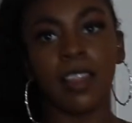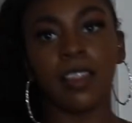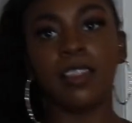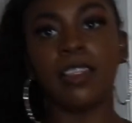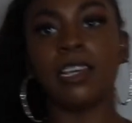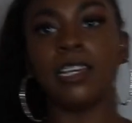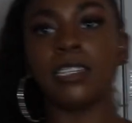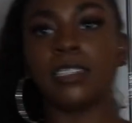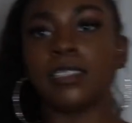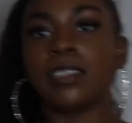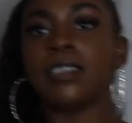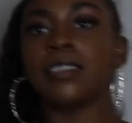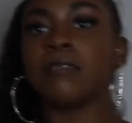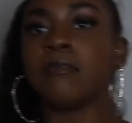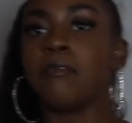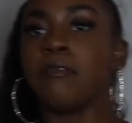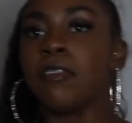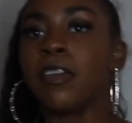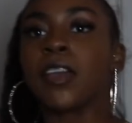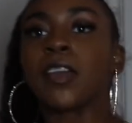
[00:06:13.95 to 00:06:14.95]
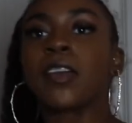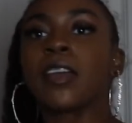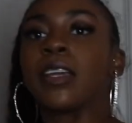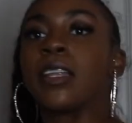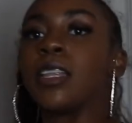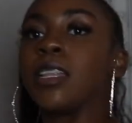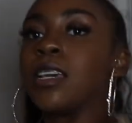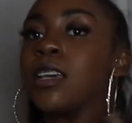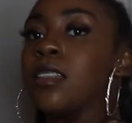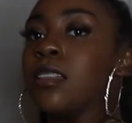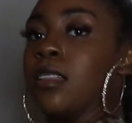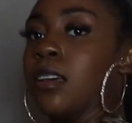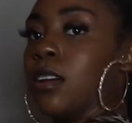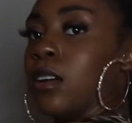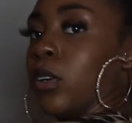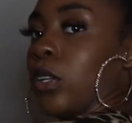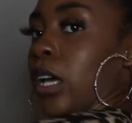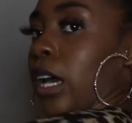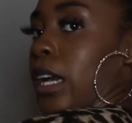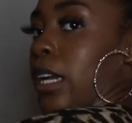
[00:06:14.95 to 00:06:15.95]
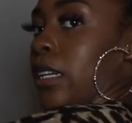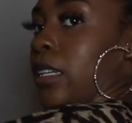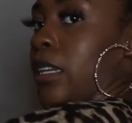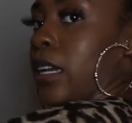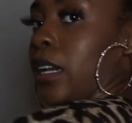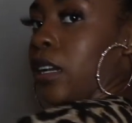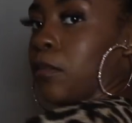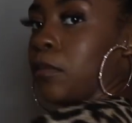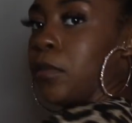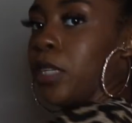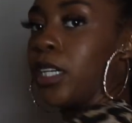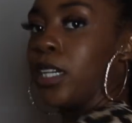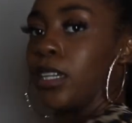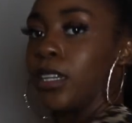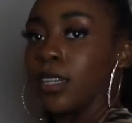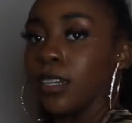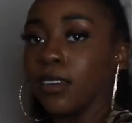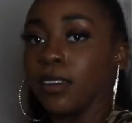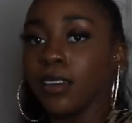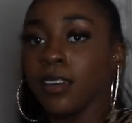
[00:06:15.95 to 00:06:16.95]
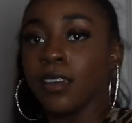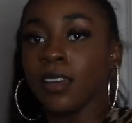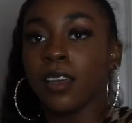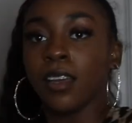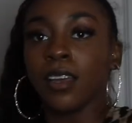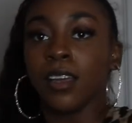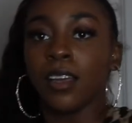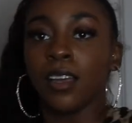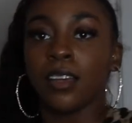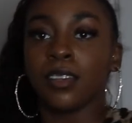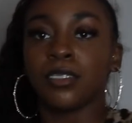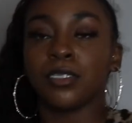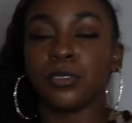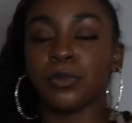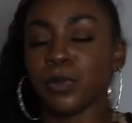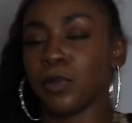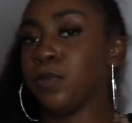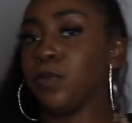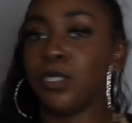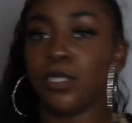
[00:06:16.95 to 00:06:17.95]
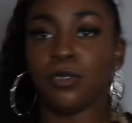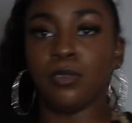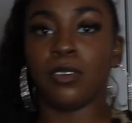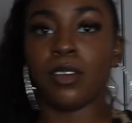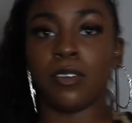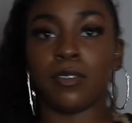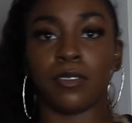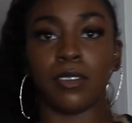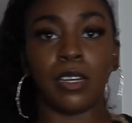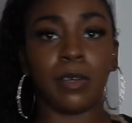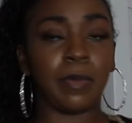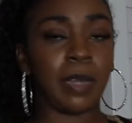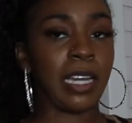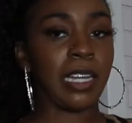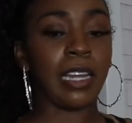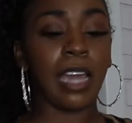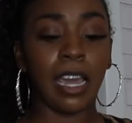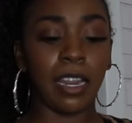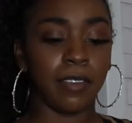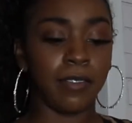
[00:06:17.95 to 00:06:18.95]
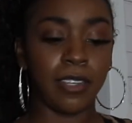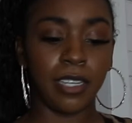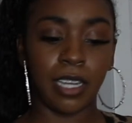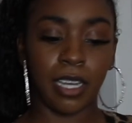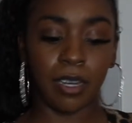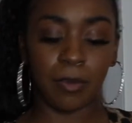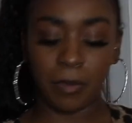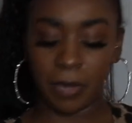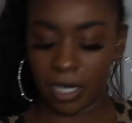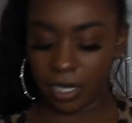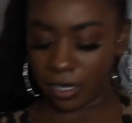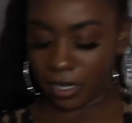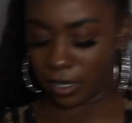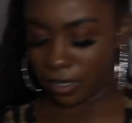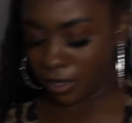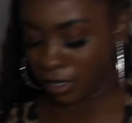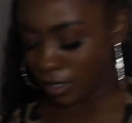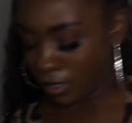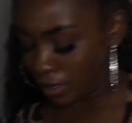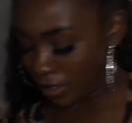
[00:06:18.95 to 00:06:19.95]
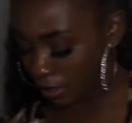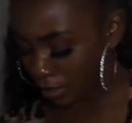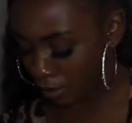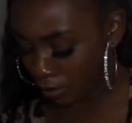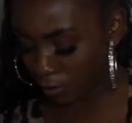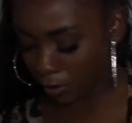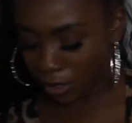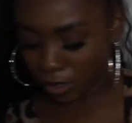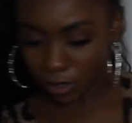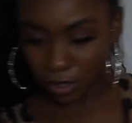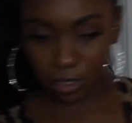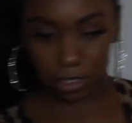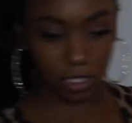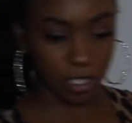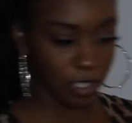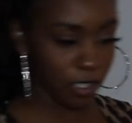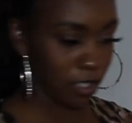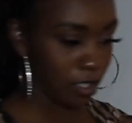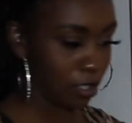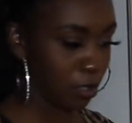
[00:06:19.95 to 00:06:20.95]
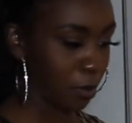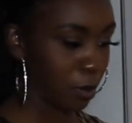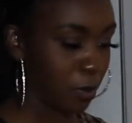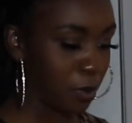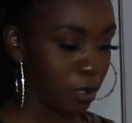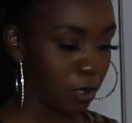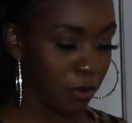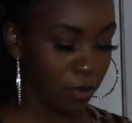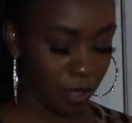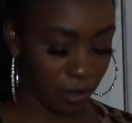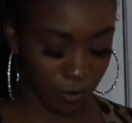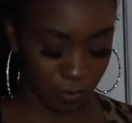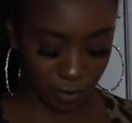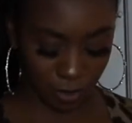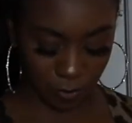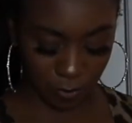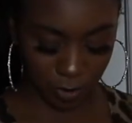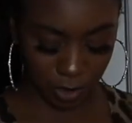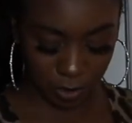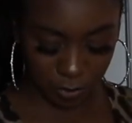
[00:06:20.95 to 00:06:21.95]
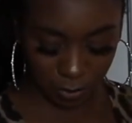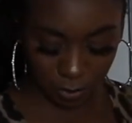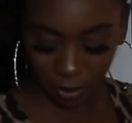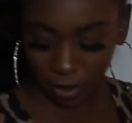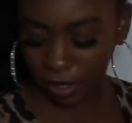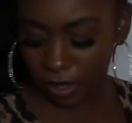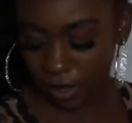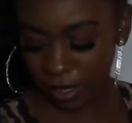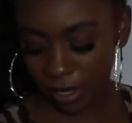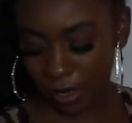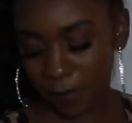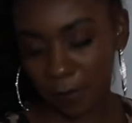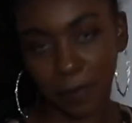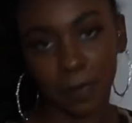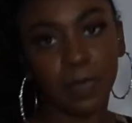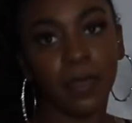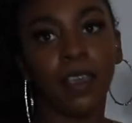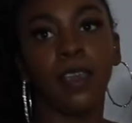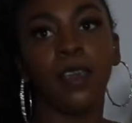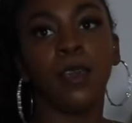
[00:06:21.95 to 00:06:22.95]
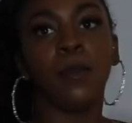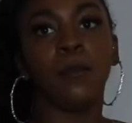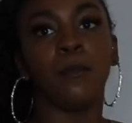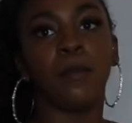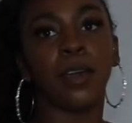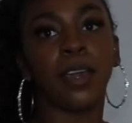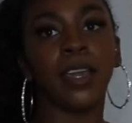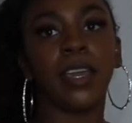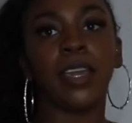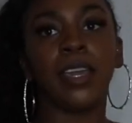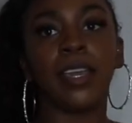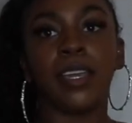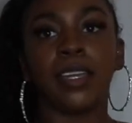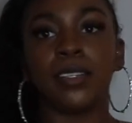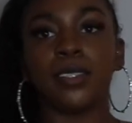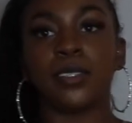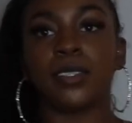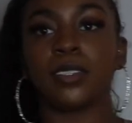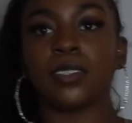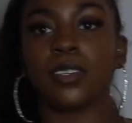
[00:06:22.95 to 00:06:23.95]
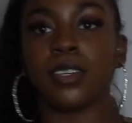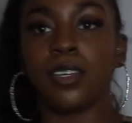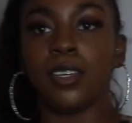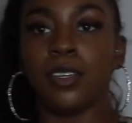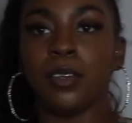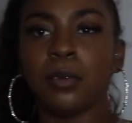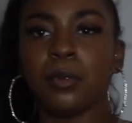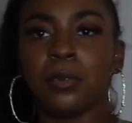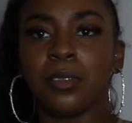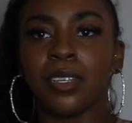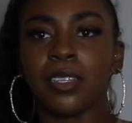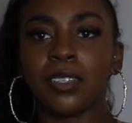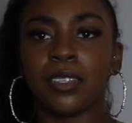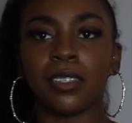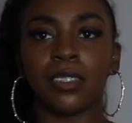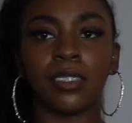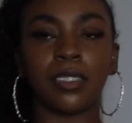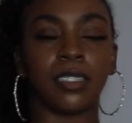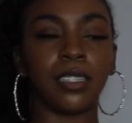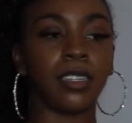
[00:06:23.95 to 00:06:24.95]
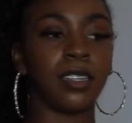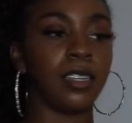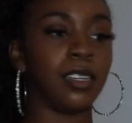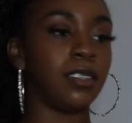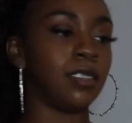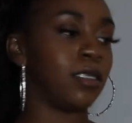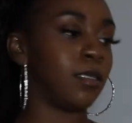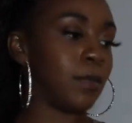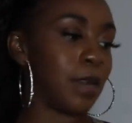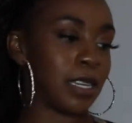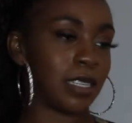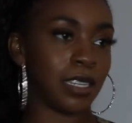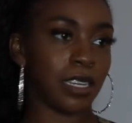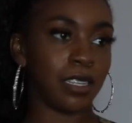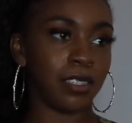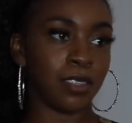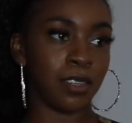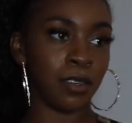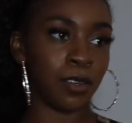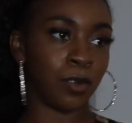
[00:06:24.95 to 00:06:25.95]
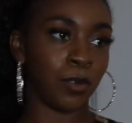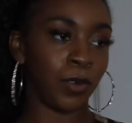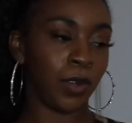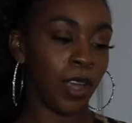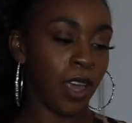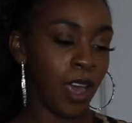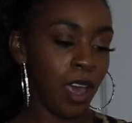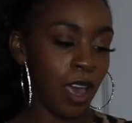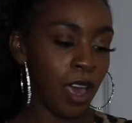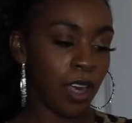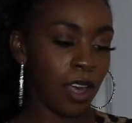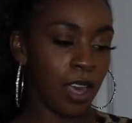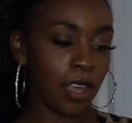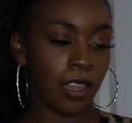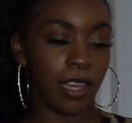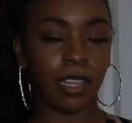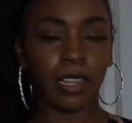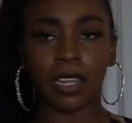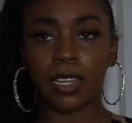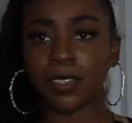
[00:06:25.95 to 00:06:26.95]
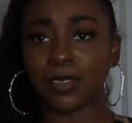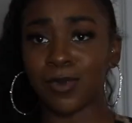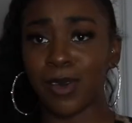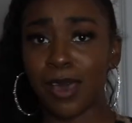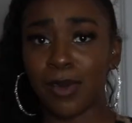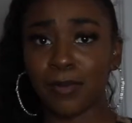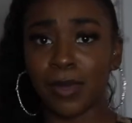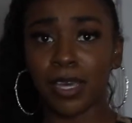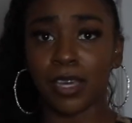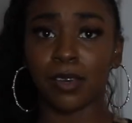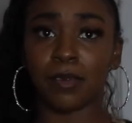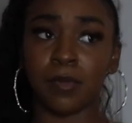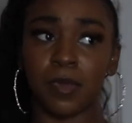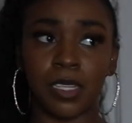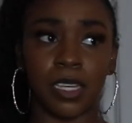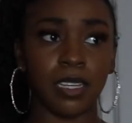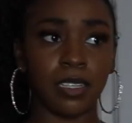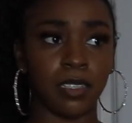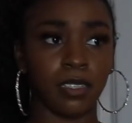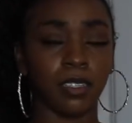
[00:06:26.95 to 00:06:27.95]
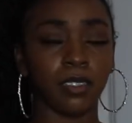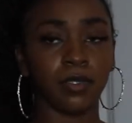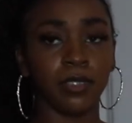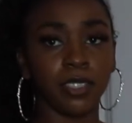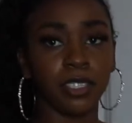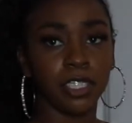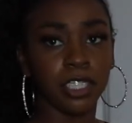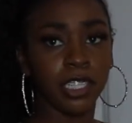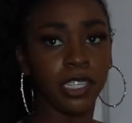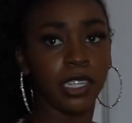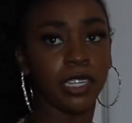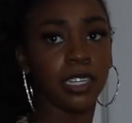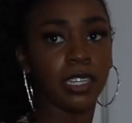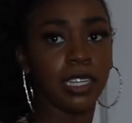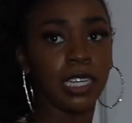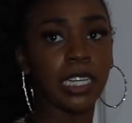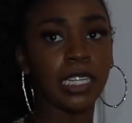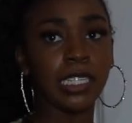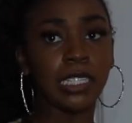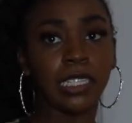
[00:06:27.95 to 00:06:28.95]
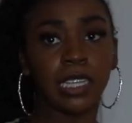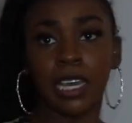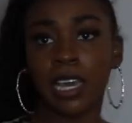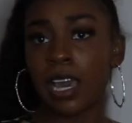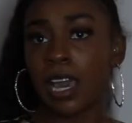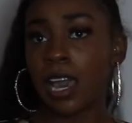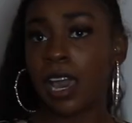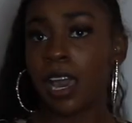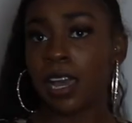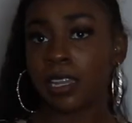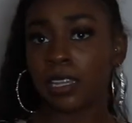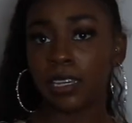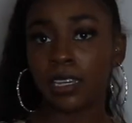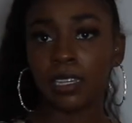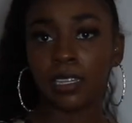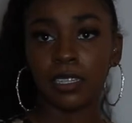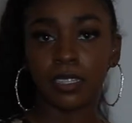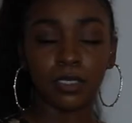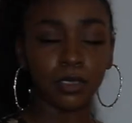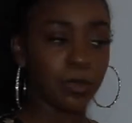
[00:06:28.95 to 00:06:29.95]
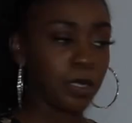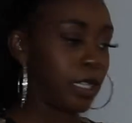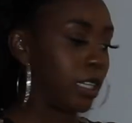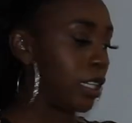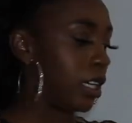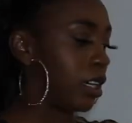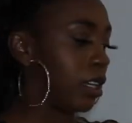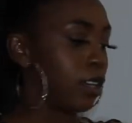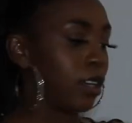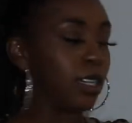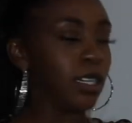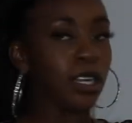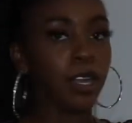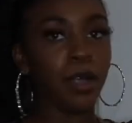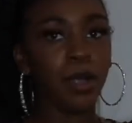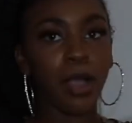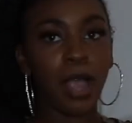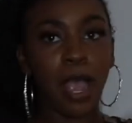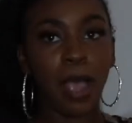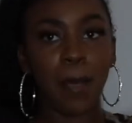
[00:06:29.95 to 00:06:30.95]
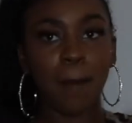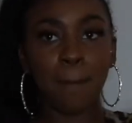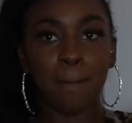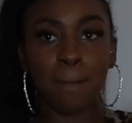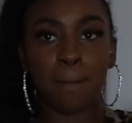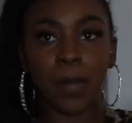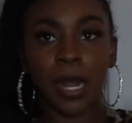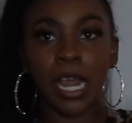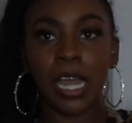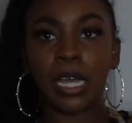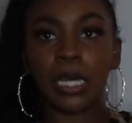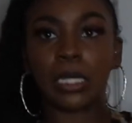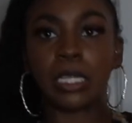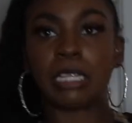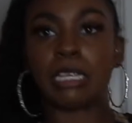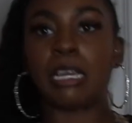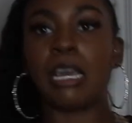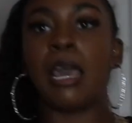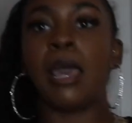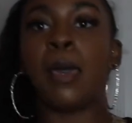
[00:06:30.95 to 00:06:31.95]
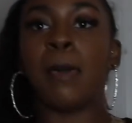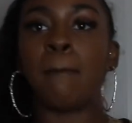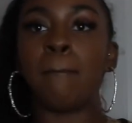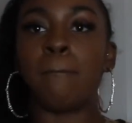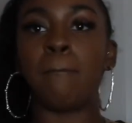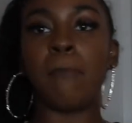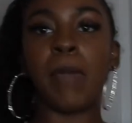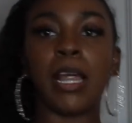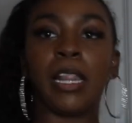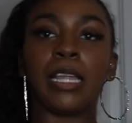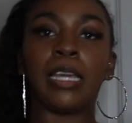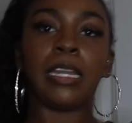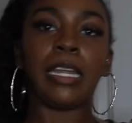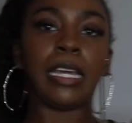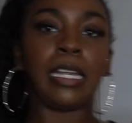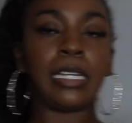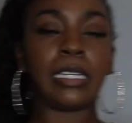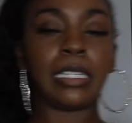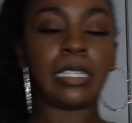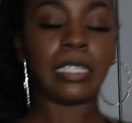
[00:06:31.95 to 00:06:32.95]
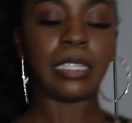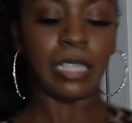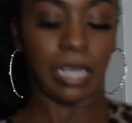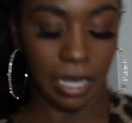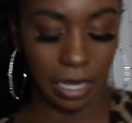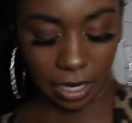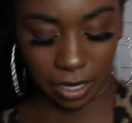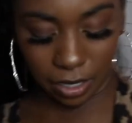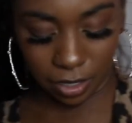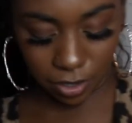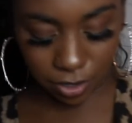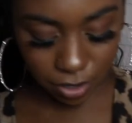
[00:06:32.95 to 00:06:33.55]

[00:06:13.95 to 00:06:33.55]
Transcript: This is very thin though, like damn near swimsuit cover up. Like not even damn near, like this could be just a swimsuit cover up. It's really thin, but it's cute. This looks good on my skin tone. I think that's why I'm like obsessing over cheetah, because like it looks really good on brown melanated skin.